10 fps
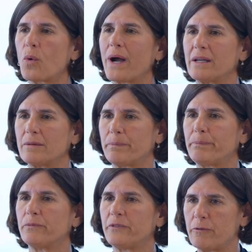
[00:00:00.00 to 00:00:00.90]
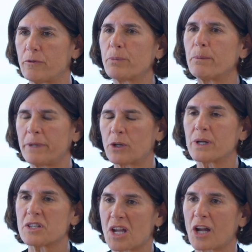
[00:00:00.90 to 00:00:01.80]
quite
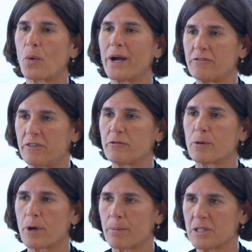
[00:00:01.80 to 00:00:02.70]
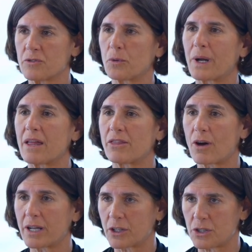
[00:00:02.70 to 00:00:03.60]
Bitcoin is not quite fit for purpose for what I
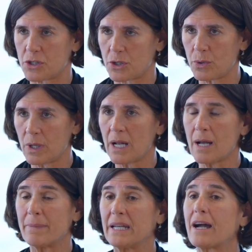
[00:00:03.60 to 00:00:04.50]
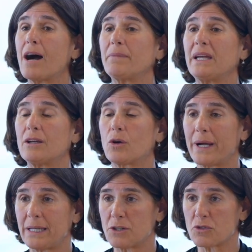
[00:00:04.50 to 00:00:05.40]
thought it could do, but it got me
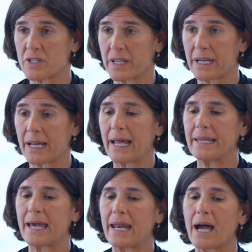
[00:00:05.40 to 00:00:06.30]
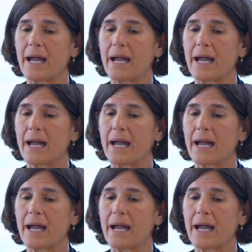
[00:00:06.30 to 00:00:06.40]
quite interested in it. And then